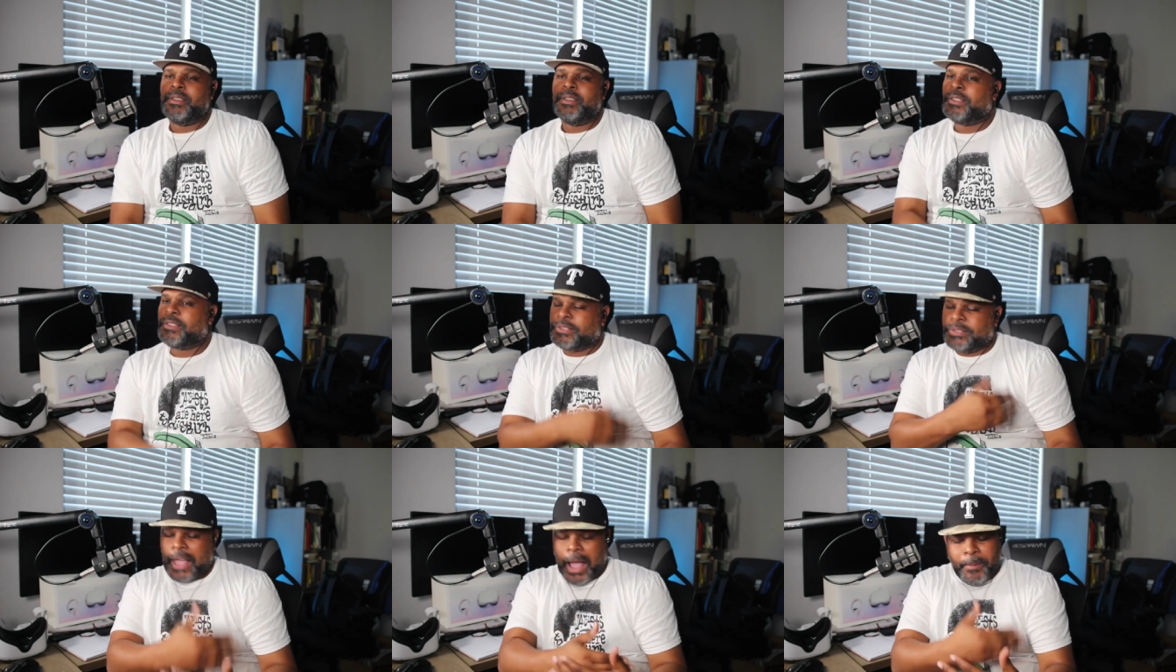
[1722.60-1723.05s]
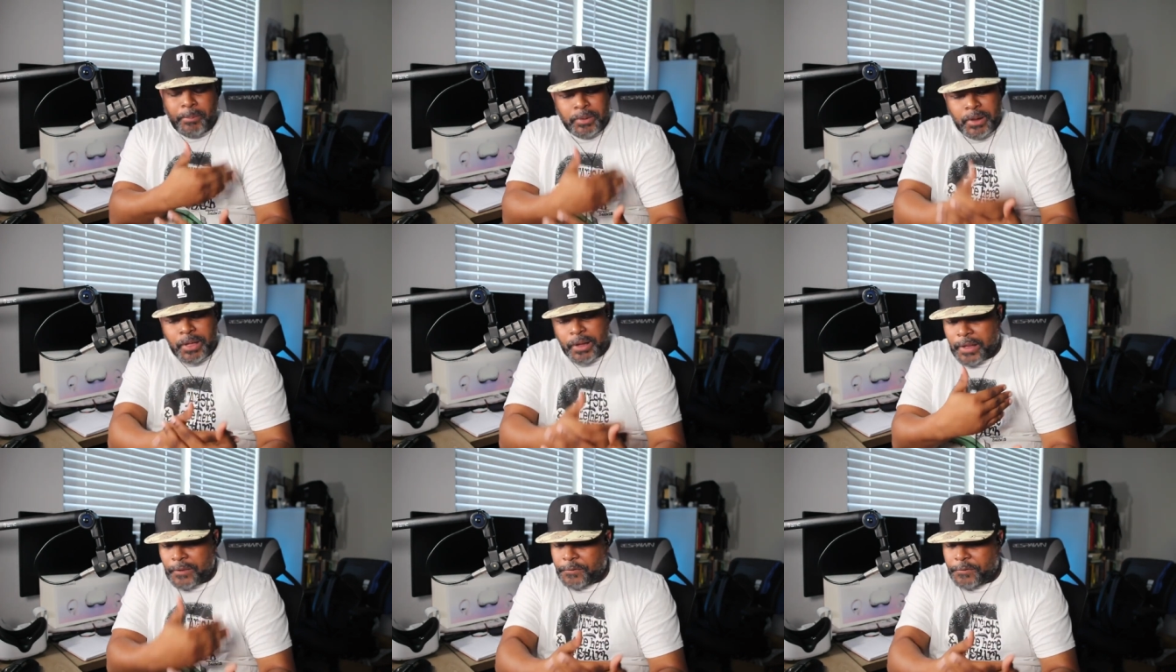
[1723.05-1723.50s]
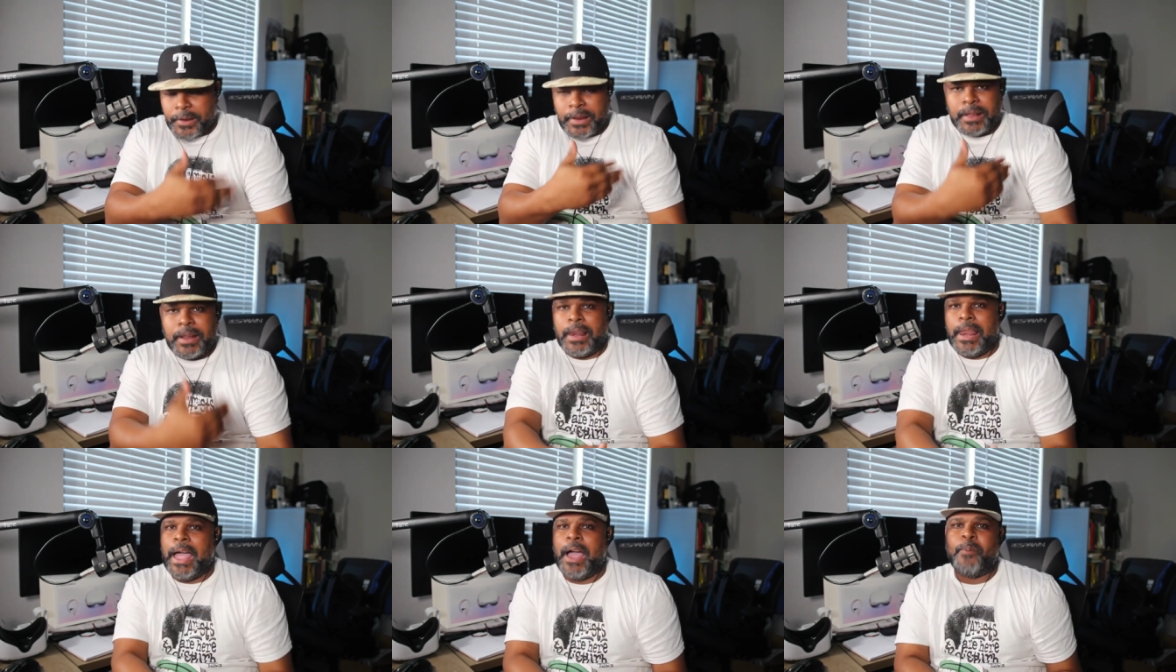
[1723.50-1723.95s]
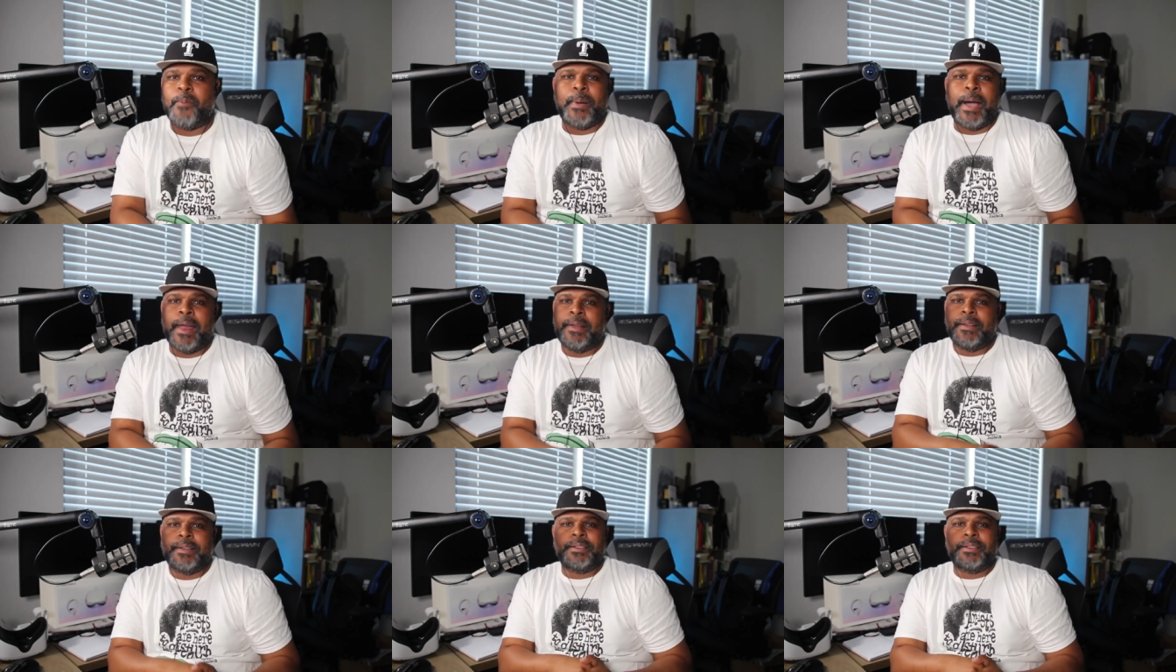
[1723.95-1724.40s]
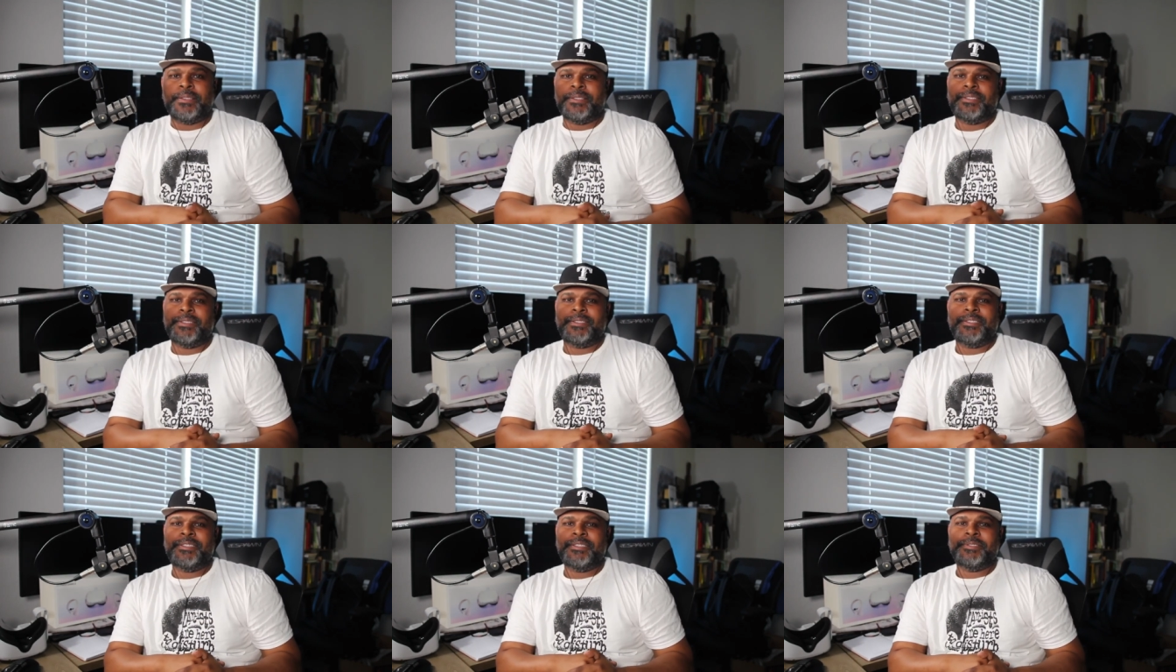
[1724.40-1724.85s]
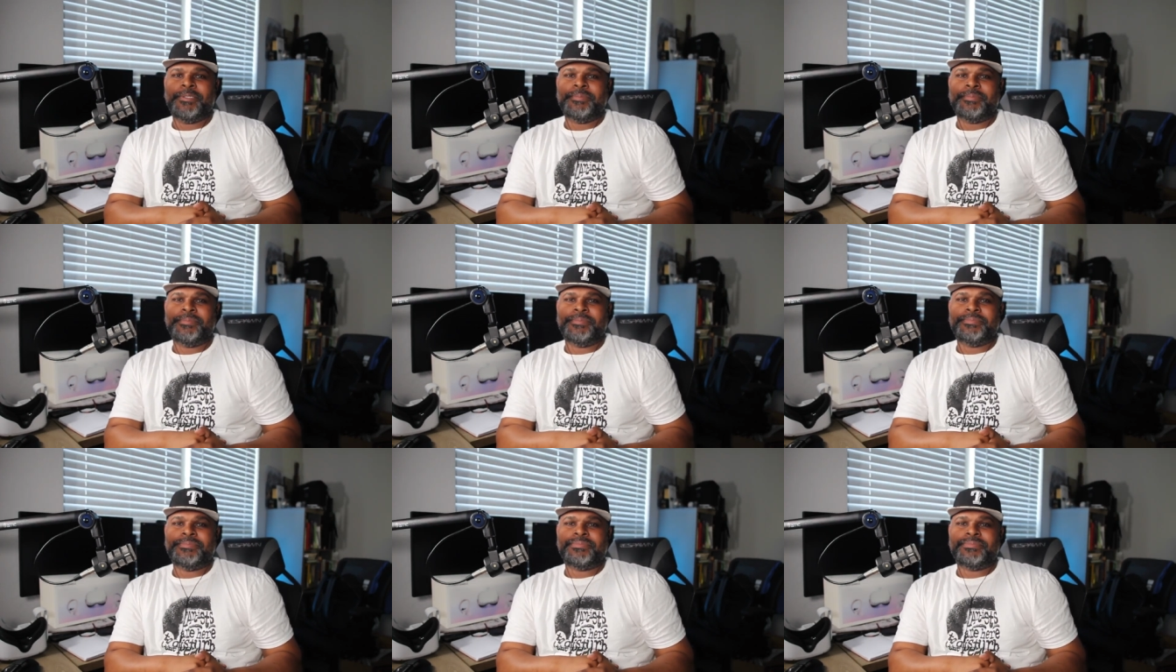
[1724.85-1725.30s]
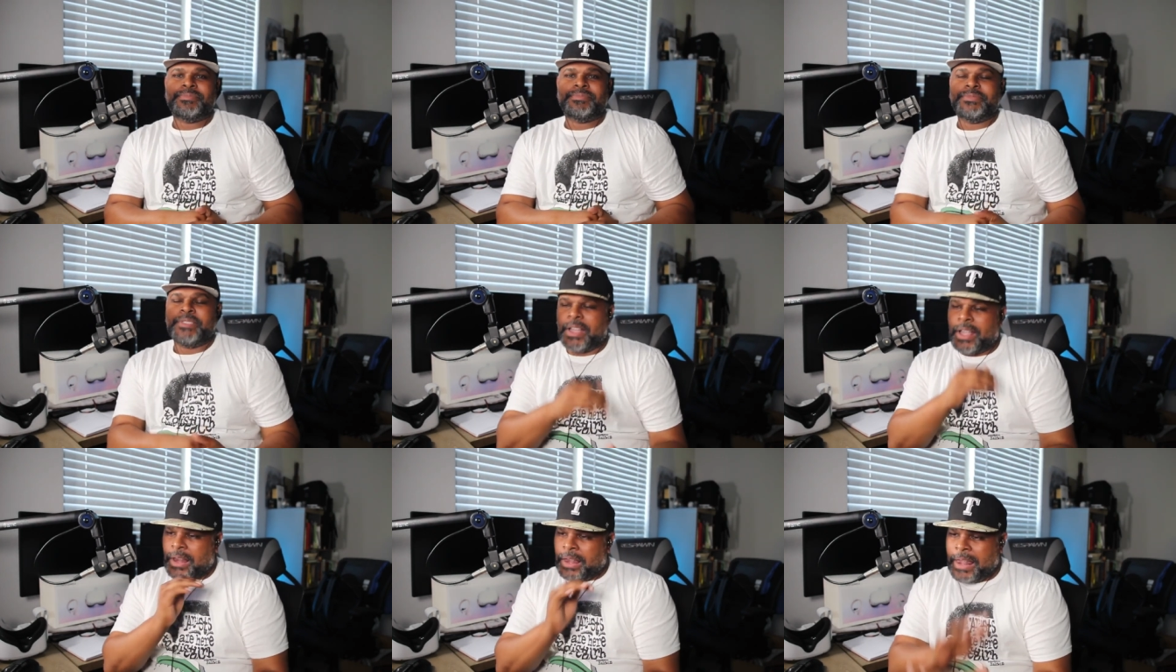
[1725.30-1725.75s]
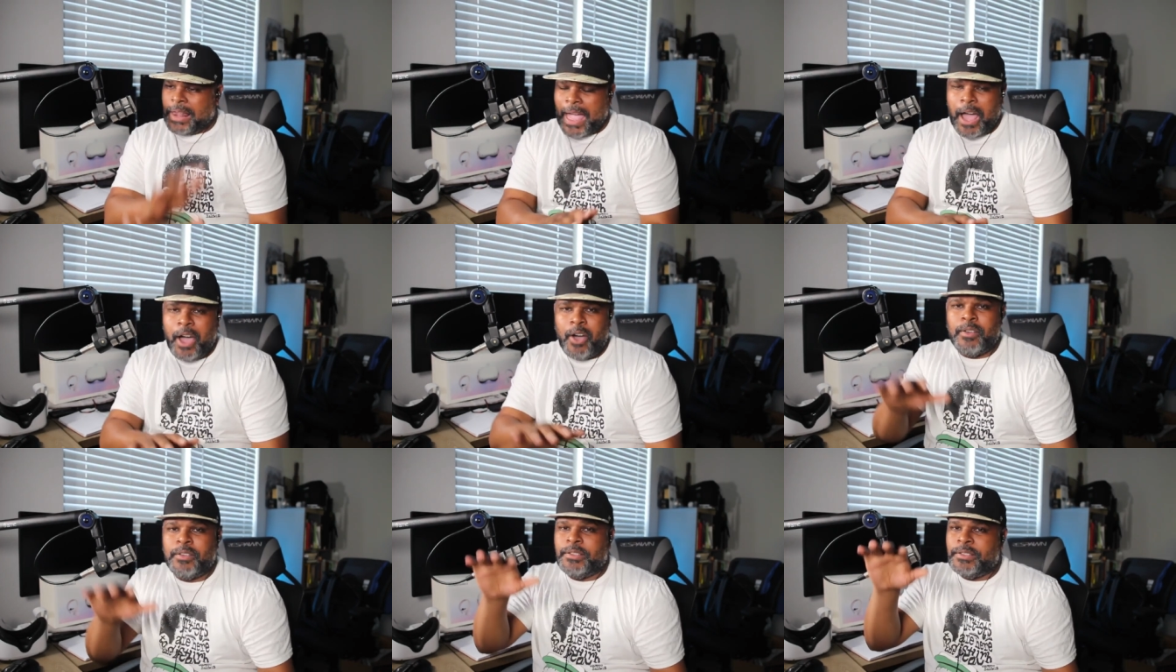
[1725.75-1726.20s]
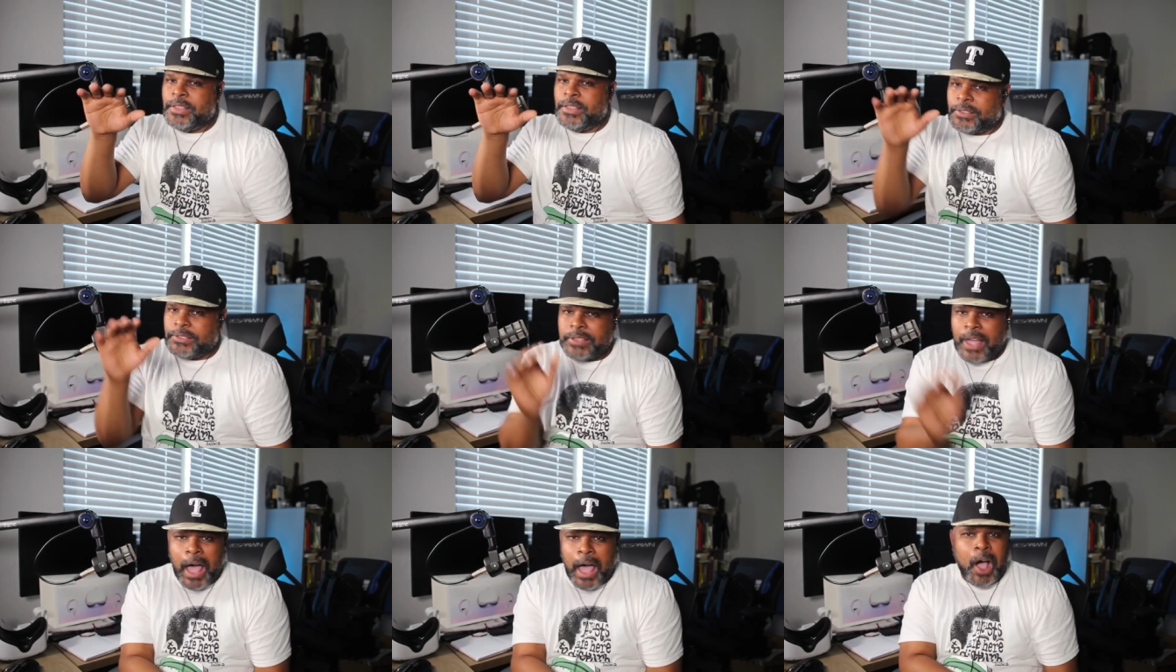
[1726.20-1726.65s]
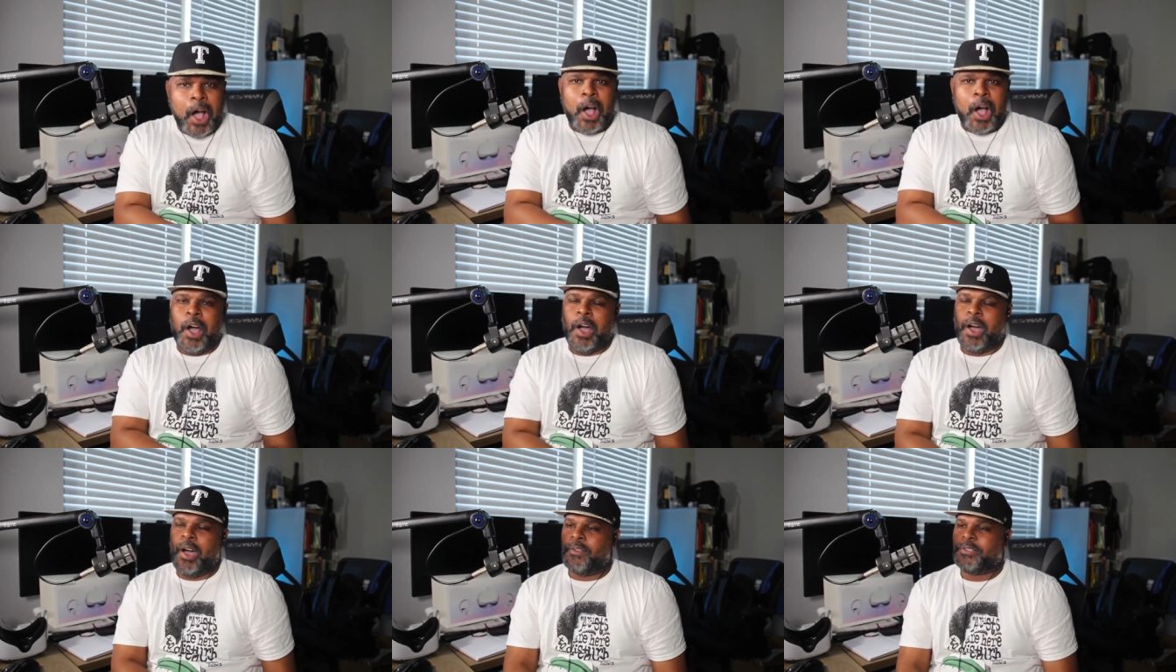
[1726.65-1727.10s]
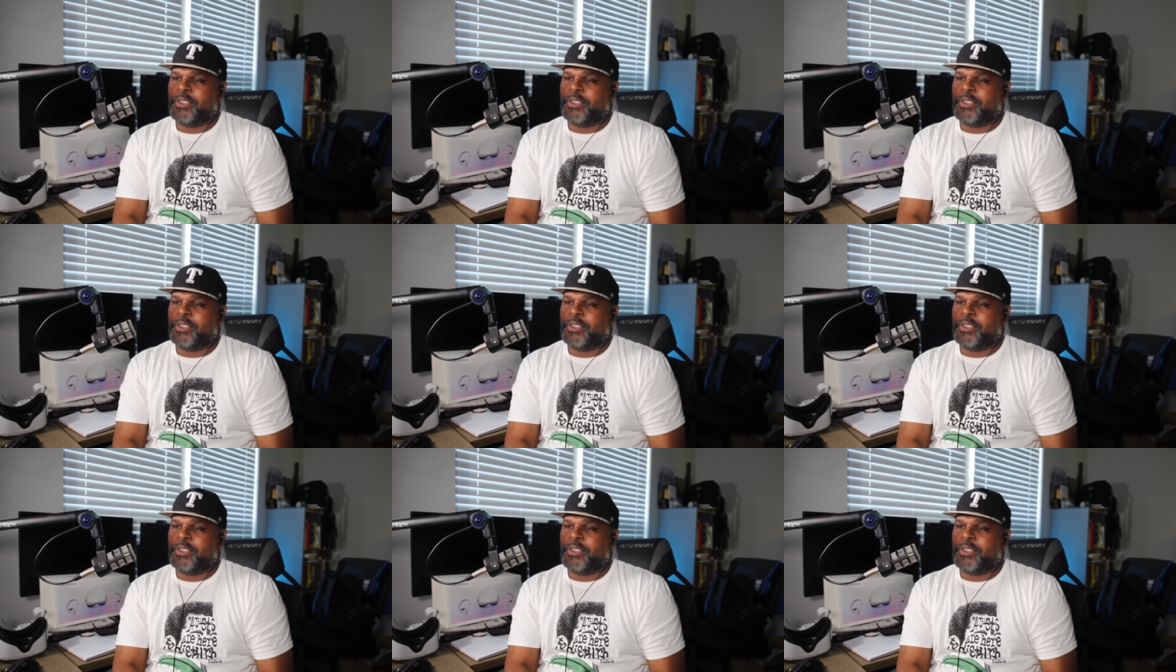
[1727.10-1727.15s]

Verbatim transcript: Stop looking for the clout, partner. The clout dissolves,